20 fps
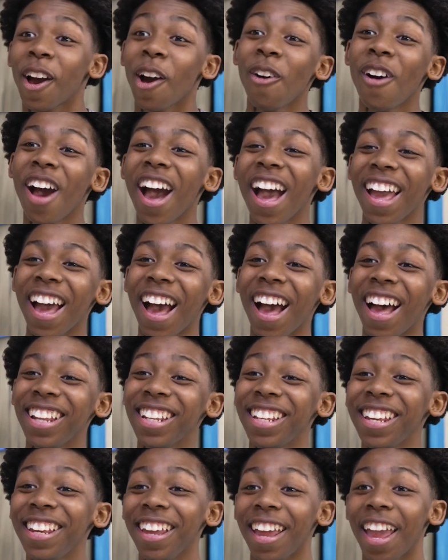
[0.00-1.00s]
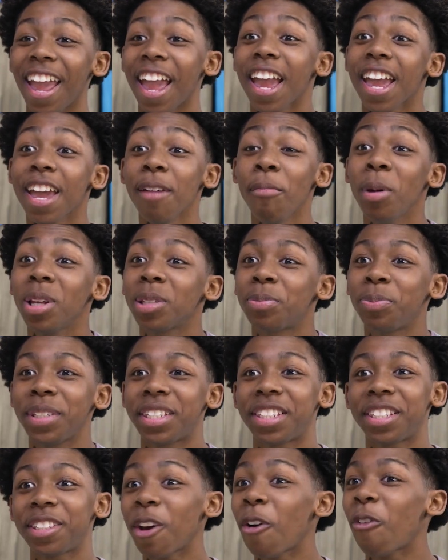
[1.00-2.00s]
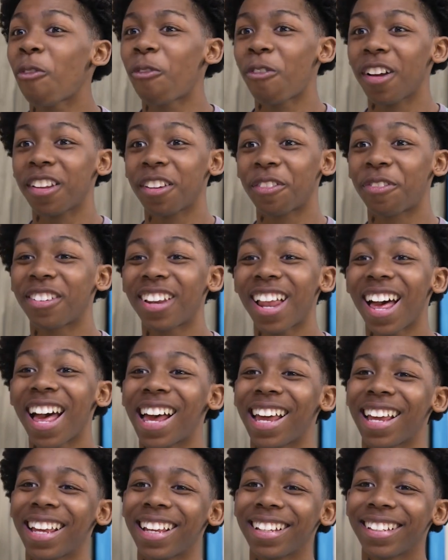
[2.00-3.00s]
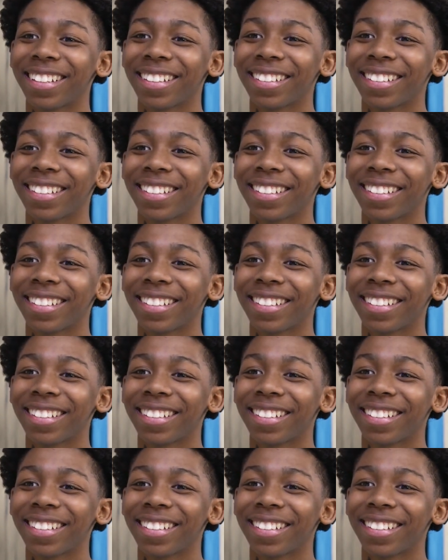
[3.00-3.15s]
Oh, hi, Ollie. It must be so fun to fly.